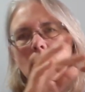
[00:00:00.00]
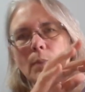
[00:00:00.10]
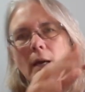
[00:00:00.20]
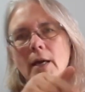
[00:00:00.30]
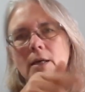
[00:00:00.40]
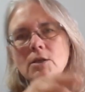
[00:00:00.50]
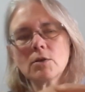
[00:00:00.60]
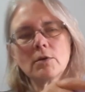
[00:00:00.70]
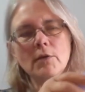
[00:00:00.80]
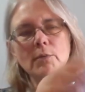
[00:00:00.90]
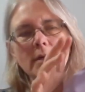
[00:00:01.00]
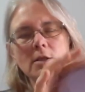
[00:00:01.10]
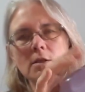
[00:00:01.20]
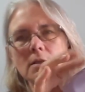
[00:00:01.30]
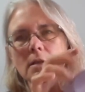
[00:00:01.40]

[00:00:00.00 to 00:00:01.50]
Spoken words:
you pack it 2 to 3 inches,